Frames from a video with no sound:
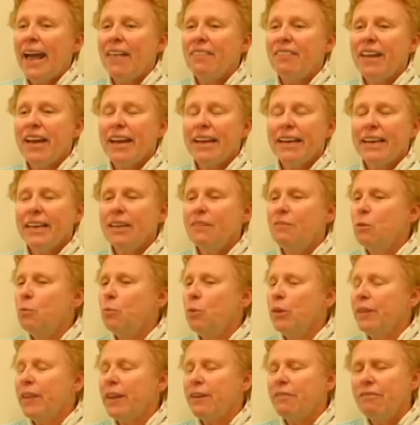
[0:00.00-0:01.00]
and that even
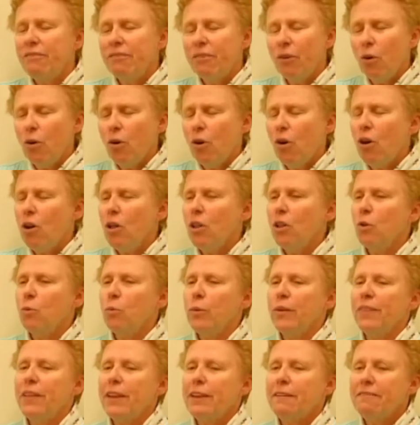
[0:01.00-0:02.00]
when they fall or
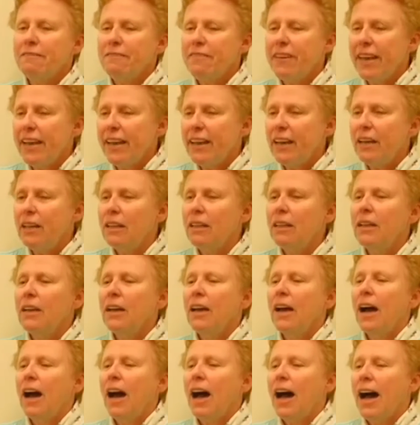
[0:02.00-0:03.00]
when they fail,
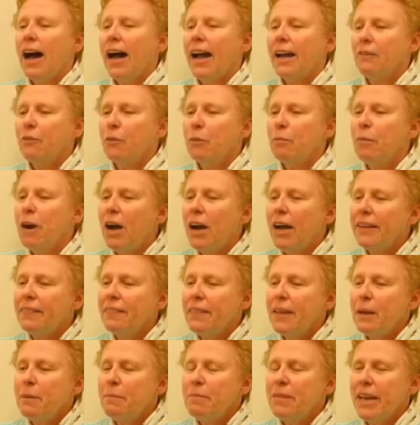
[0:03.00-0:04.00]
I remind
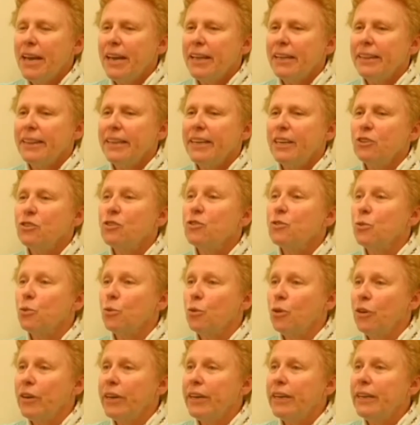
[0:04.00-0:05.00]
them that their
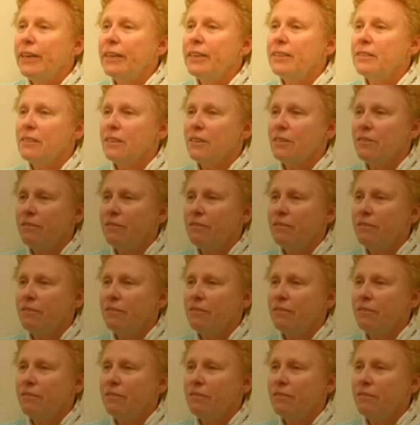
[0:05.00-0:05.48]
story is